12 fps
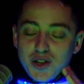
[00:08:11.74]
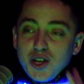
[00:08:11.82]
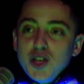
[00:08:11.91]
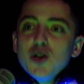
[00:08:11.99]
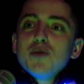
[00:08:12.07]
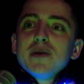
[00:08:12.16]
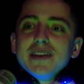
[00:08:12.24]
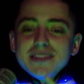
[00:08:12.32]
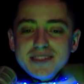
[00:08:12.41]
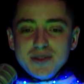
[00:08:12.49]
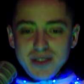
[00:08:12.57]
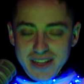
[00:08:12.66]
The cube
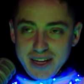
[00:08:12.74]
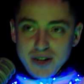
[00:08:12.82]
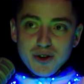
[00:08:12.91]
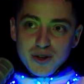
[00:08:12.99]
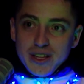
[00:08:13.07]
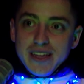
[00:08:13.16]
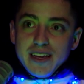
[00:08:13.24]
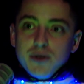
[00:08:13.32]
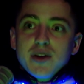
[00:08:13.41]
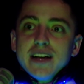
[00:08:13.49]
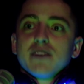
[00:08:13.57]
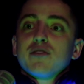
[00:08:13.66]
is literally
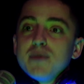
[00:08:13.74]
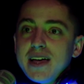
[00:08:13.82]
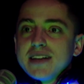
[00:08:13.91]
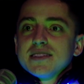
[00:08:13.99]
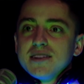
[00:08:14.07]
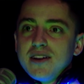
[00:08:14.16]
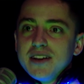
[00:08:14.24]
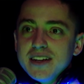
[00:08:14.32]
created from a hexagon.